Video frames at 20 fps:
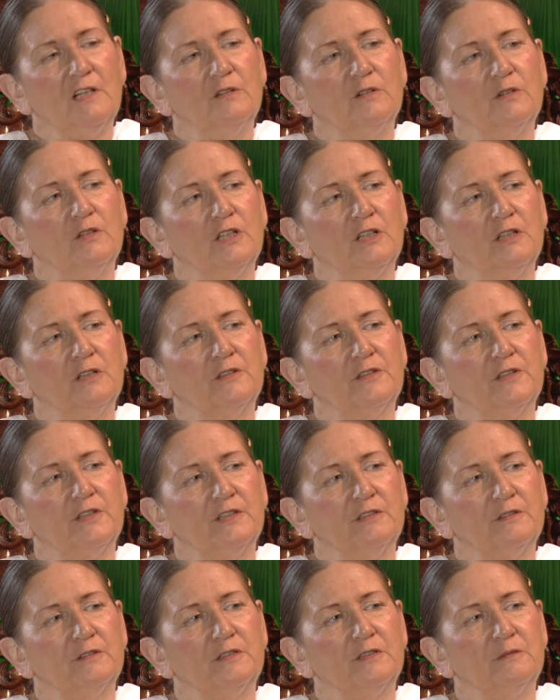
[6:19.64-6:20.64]

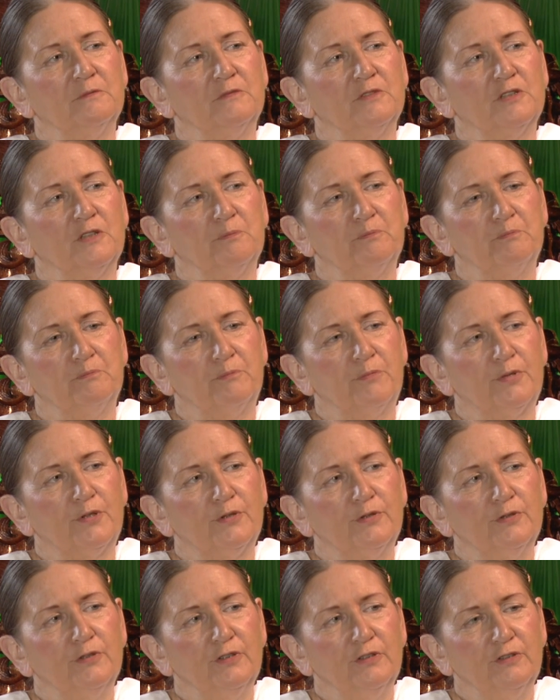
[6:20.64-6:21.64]
The
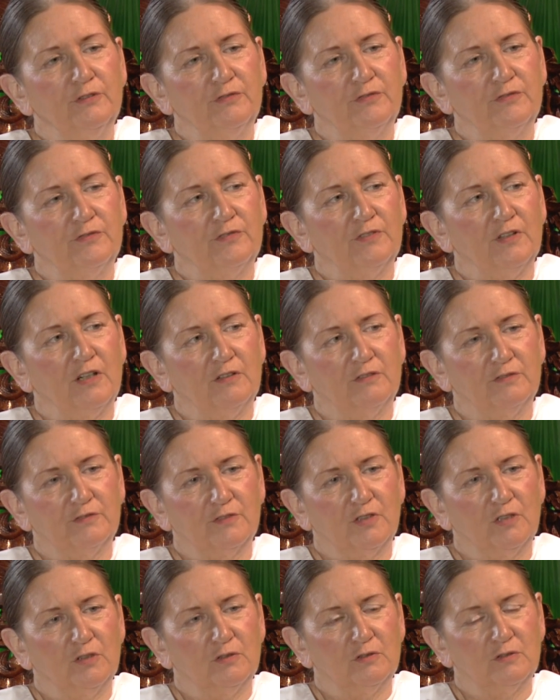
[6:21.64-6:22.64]
proof of
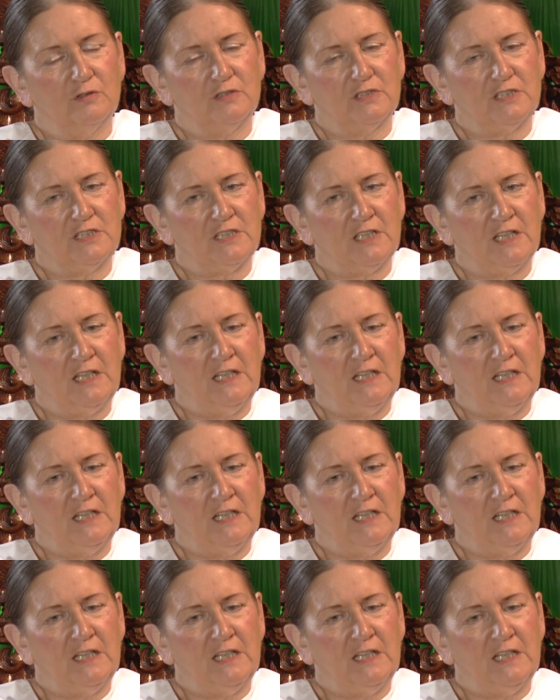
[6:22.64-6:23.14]
God